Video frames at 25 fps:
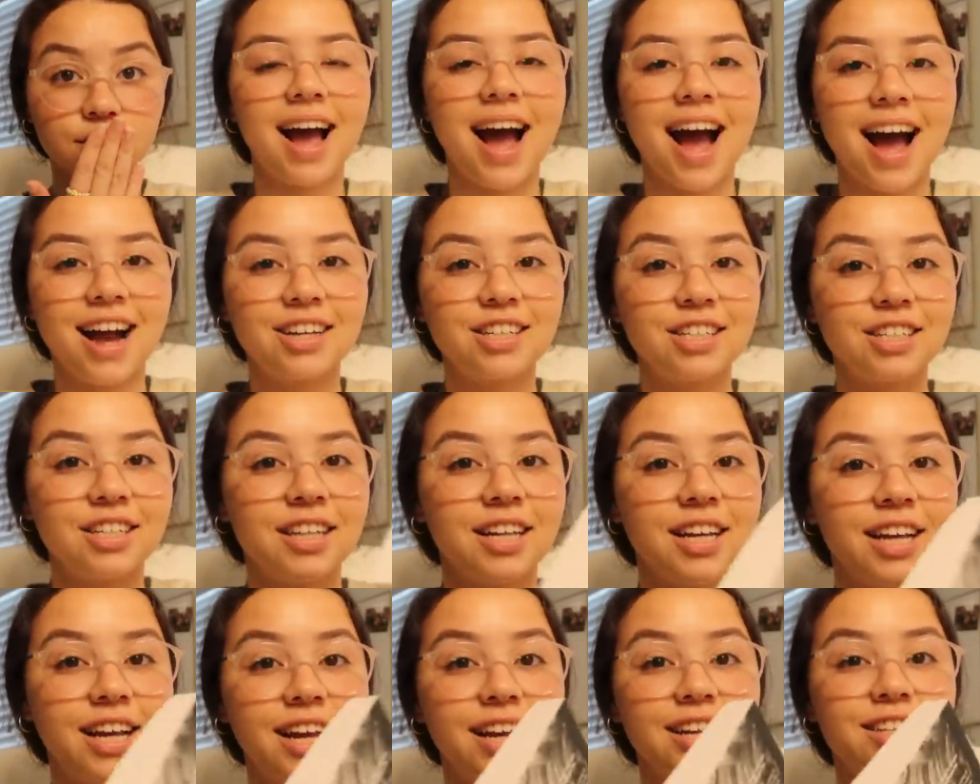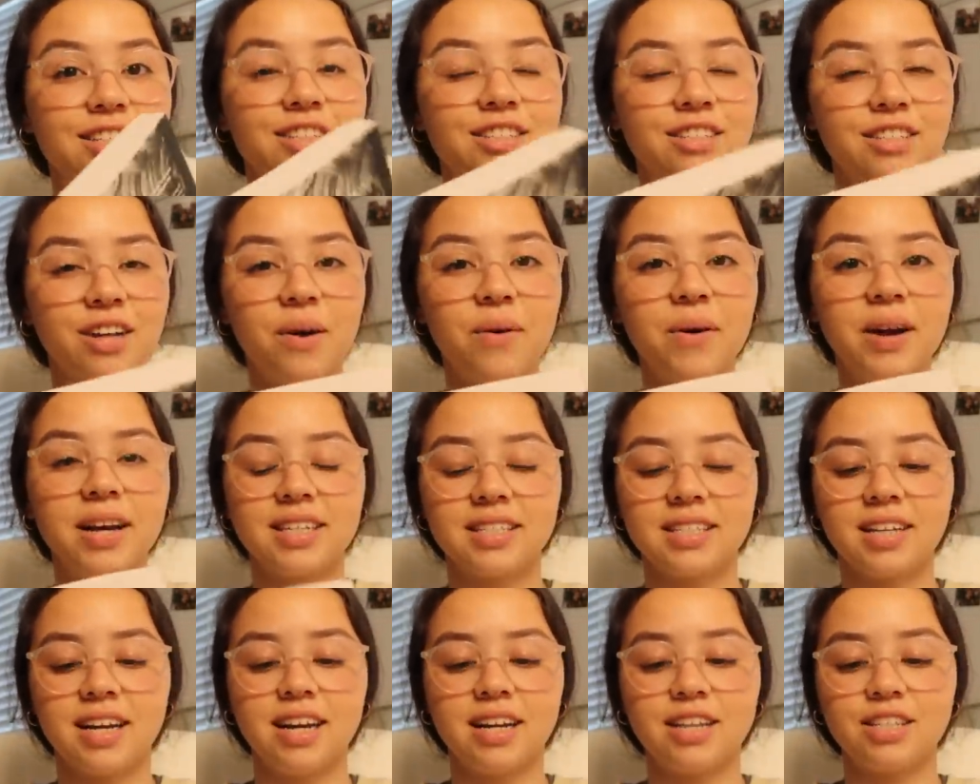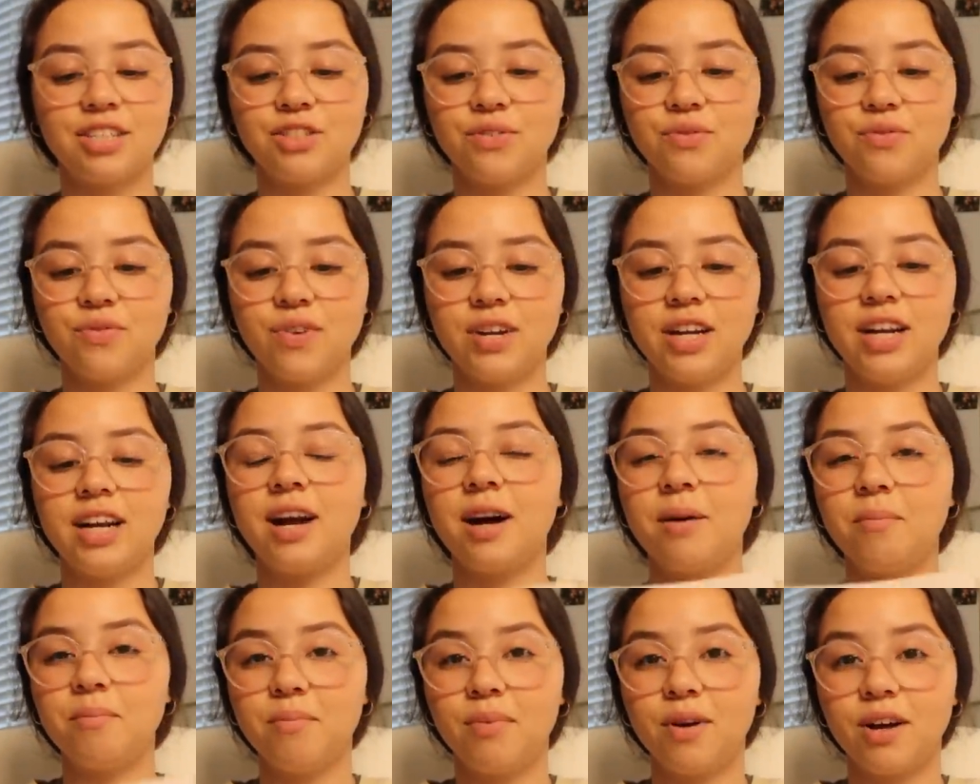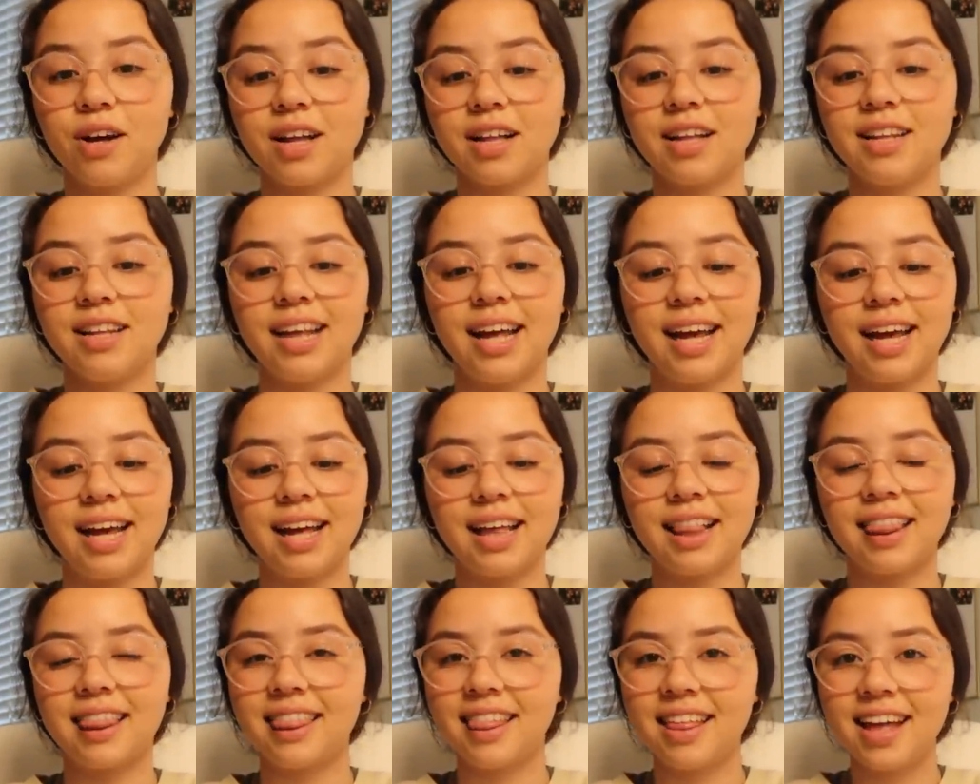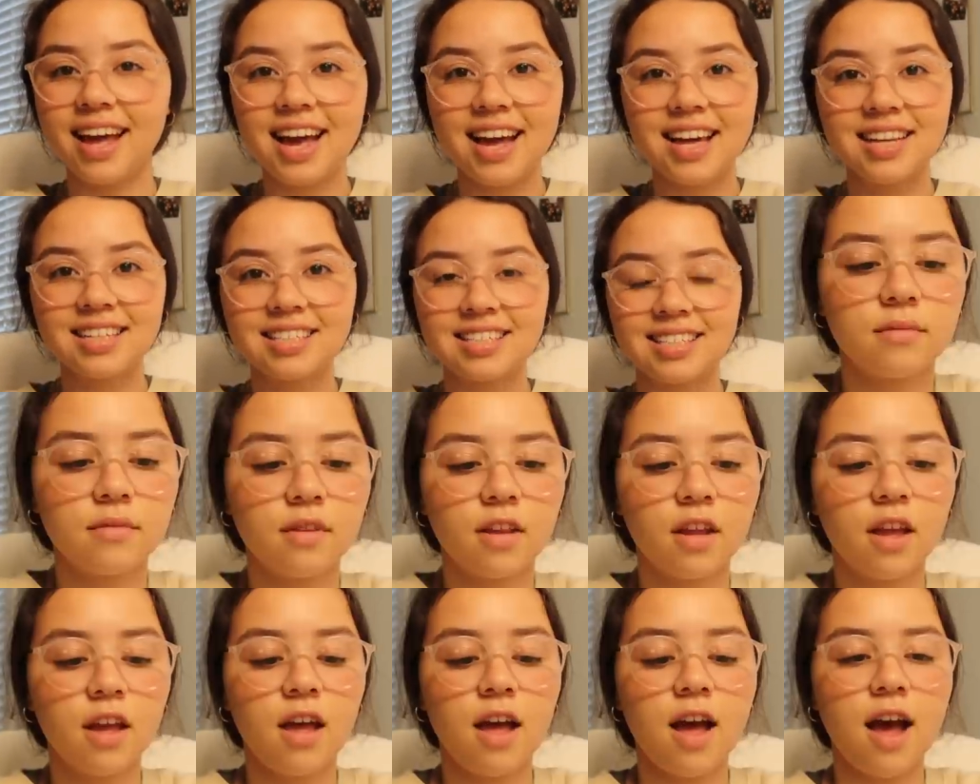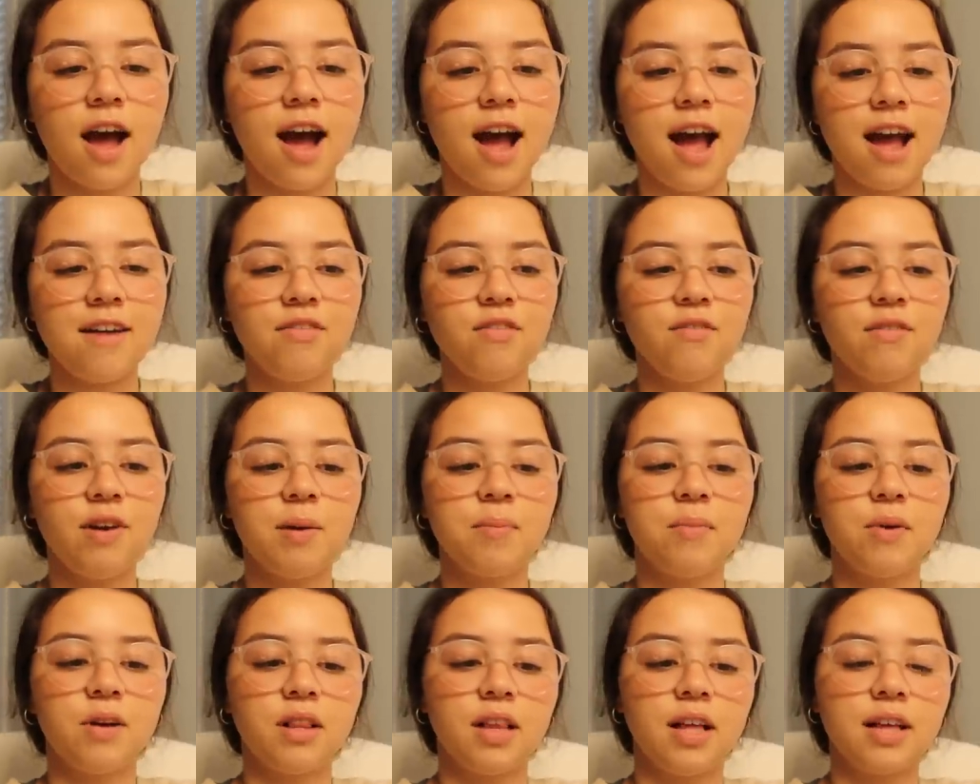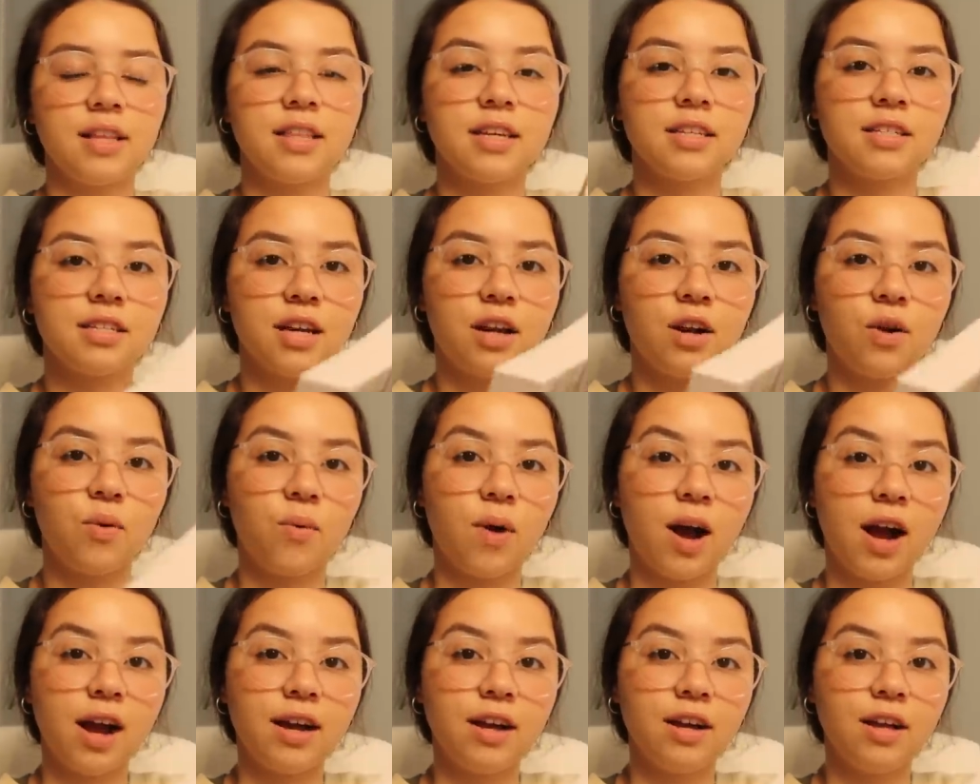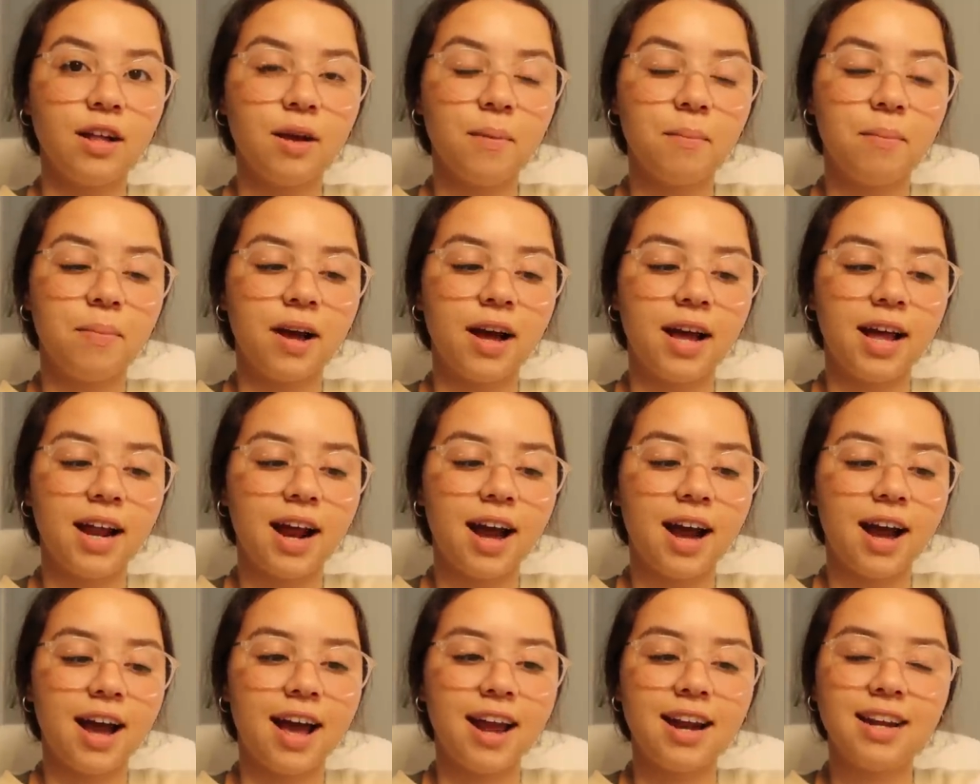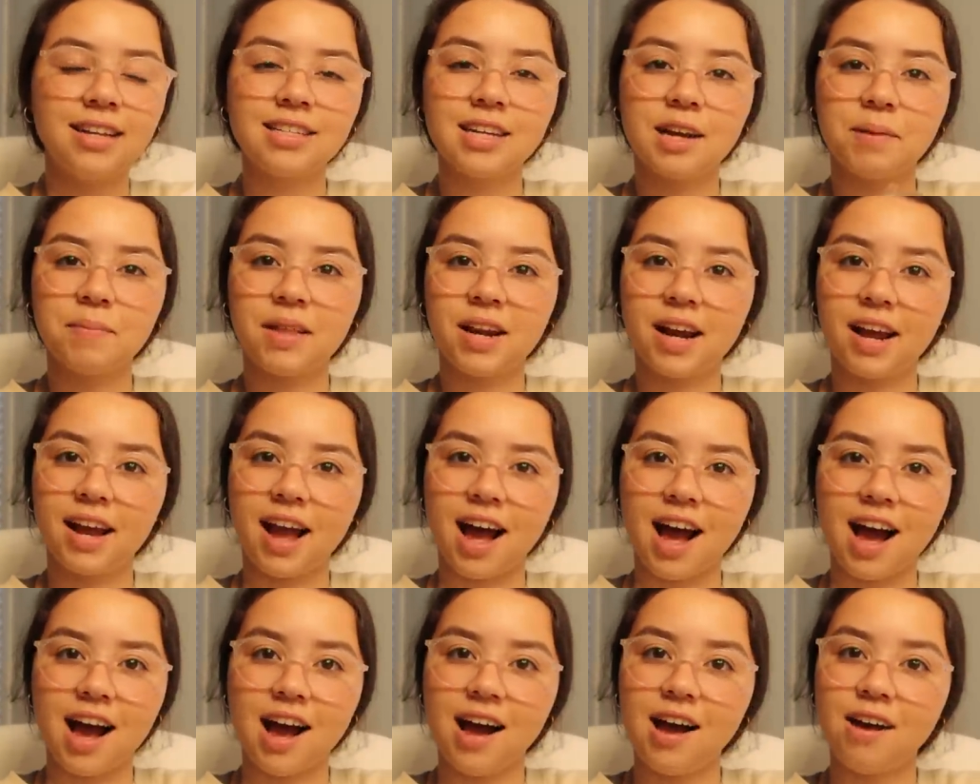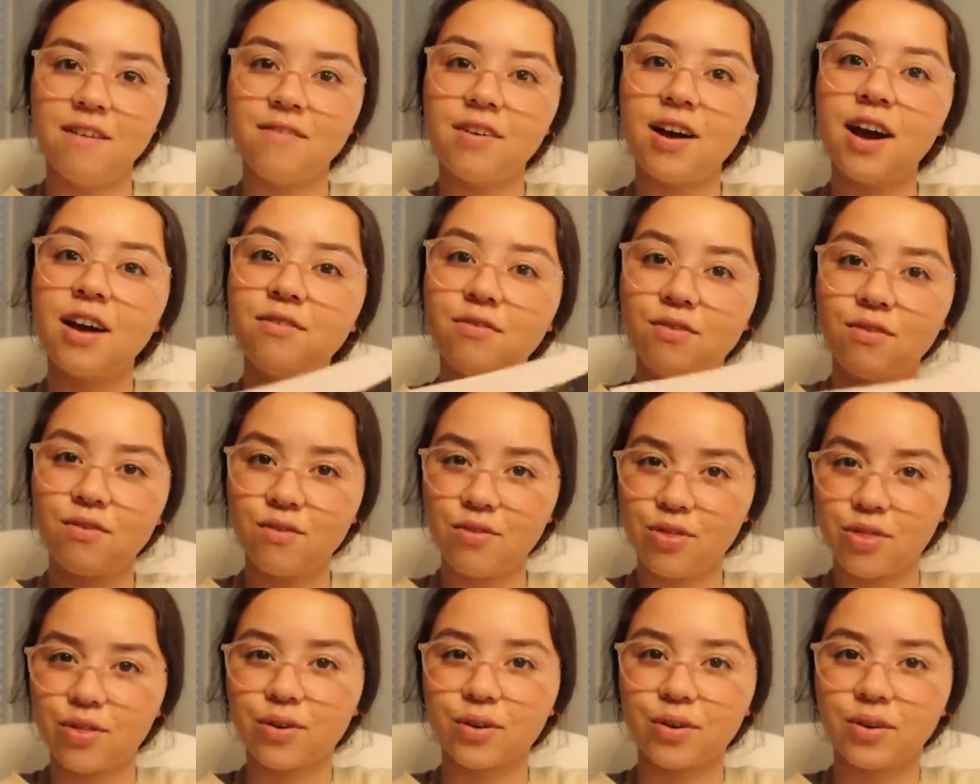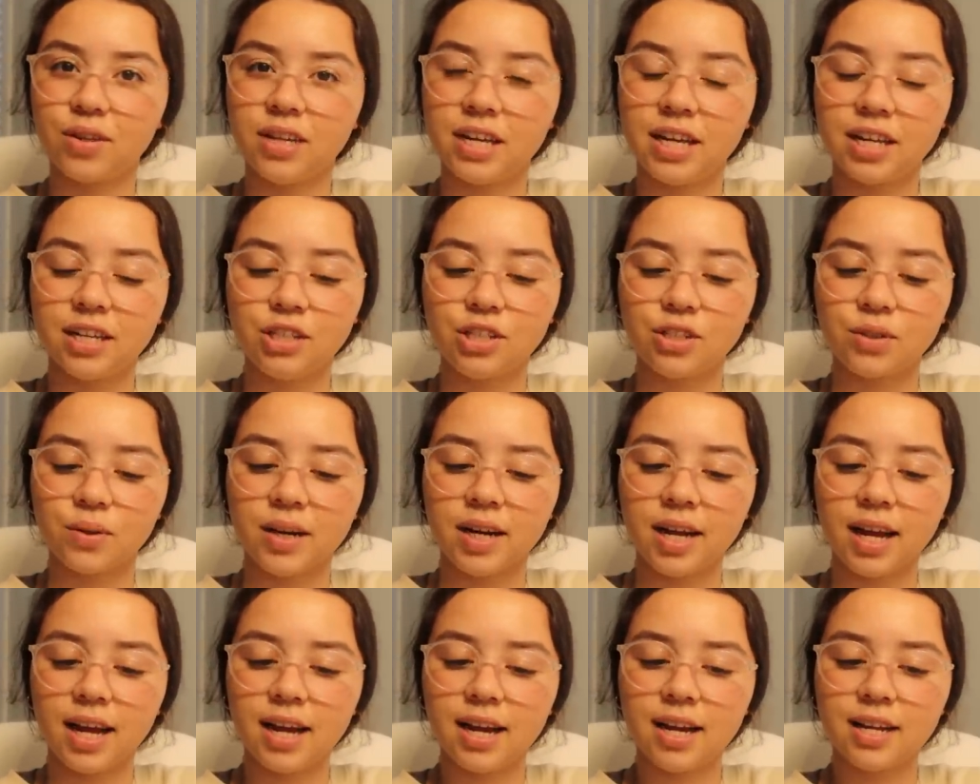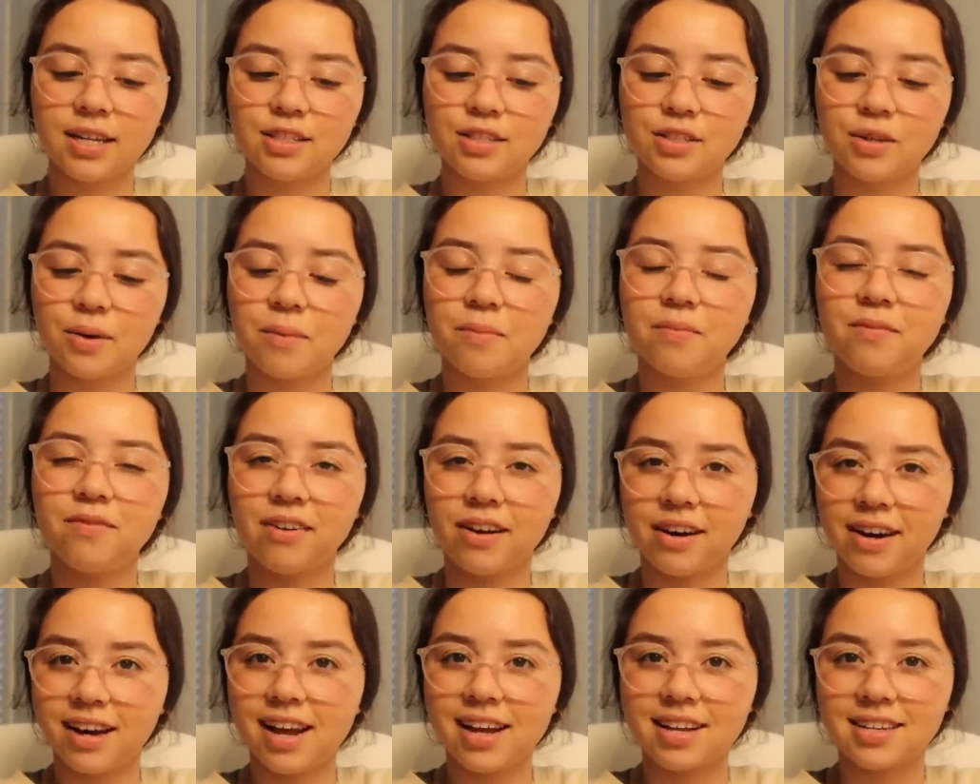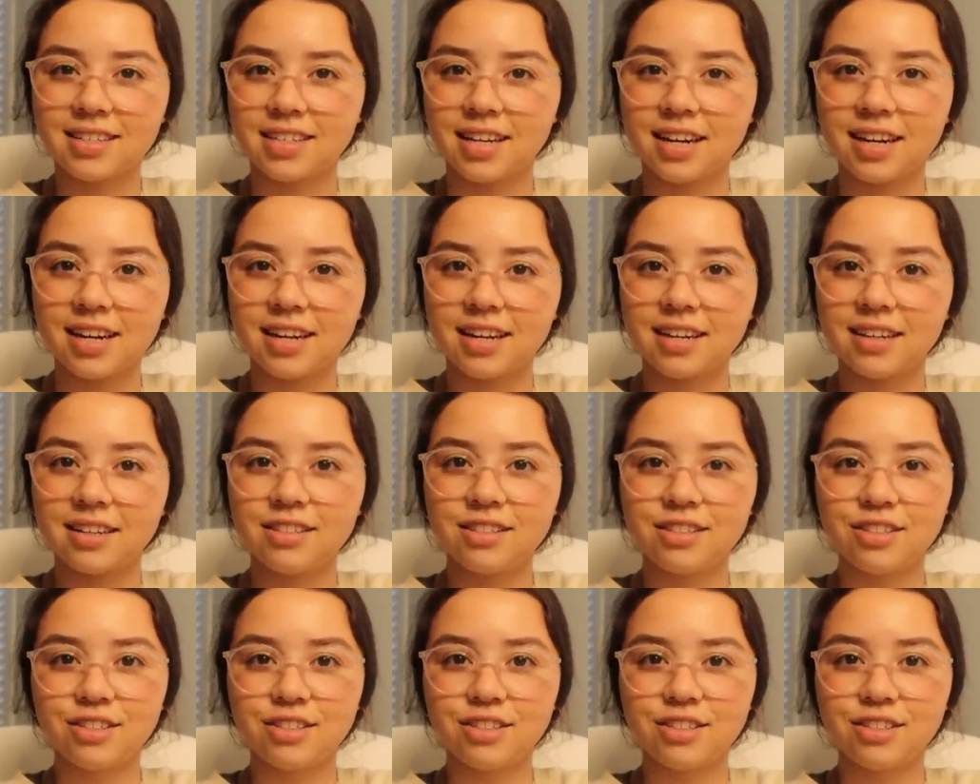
actually so excited to read a book like this. I haven't read a book like this in a while, but anytime that I have, I've thoroughly enjoyed it. So I'm very excited